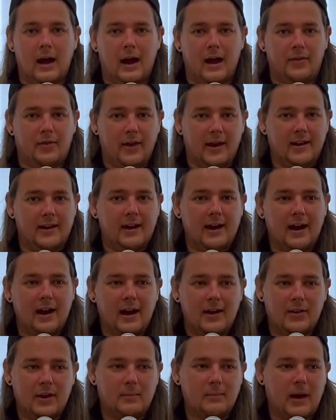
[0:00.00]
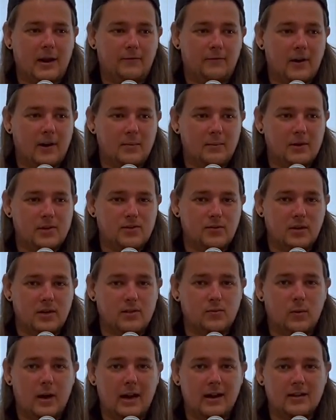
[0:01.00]
I think My Friend of Misery
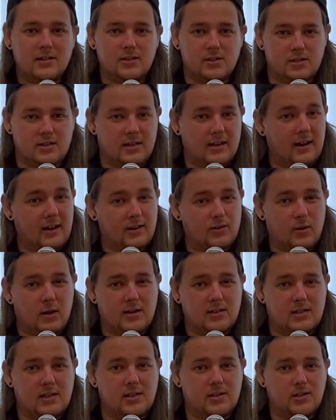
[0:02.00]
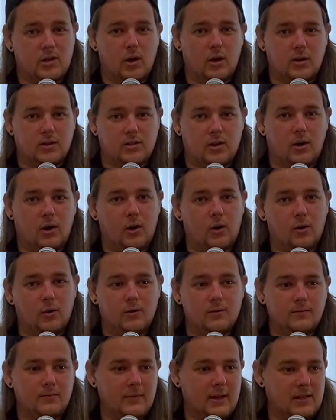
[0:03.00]
as well is just an interesting song as a whole.
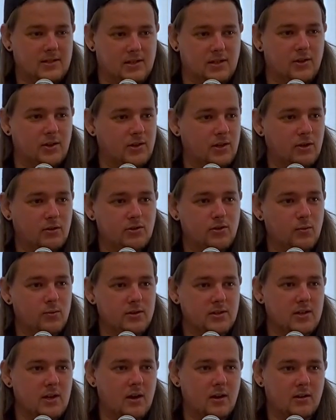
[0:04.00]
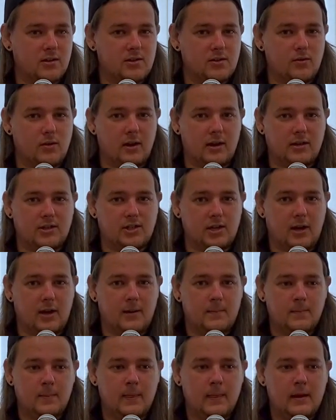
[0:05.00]
There's an unusual song
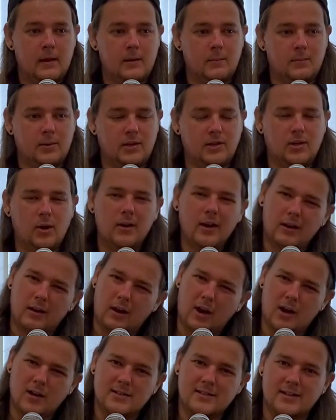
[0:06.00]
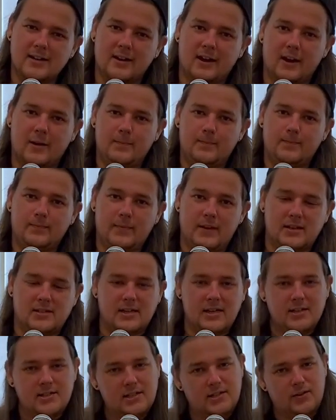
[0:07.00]
structure, but you don't get lost in it. It's
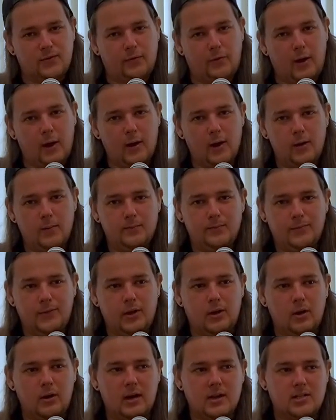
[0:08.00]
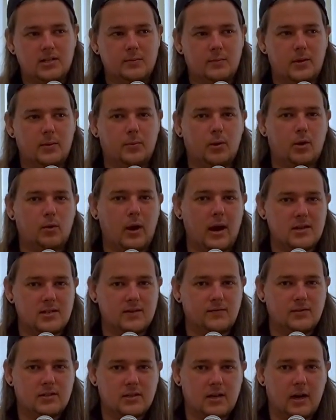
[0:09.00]
easy to follow. You know, like some of the
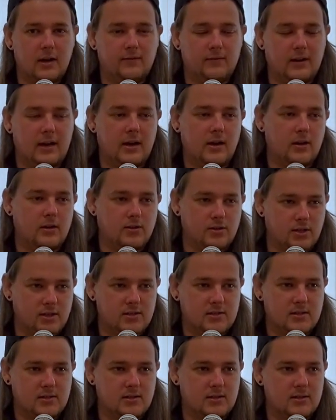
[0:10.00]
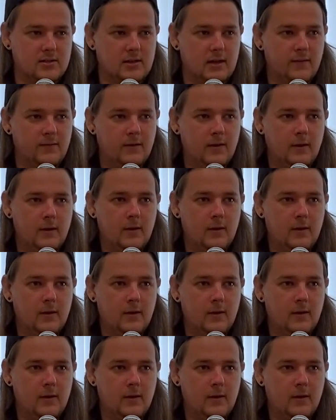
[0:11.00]
progressive stuff, like on Justice and stuff.